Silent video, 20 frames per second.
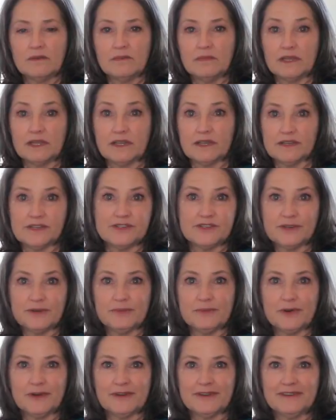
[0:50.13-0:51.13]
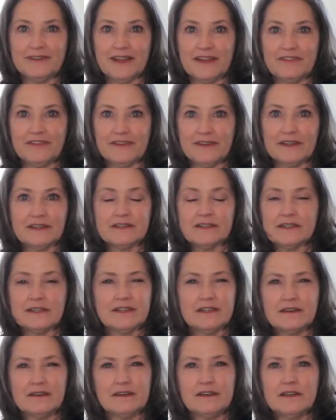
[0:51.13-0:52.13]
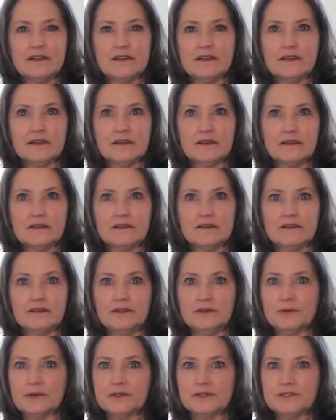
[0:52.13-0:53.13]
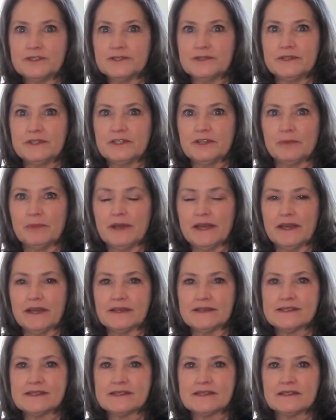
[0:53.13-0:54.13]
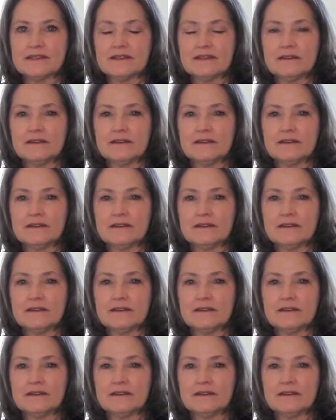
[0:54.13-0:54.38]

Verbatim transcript: because your mortal life ended and you weren't doing your best.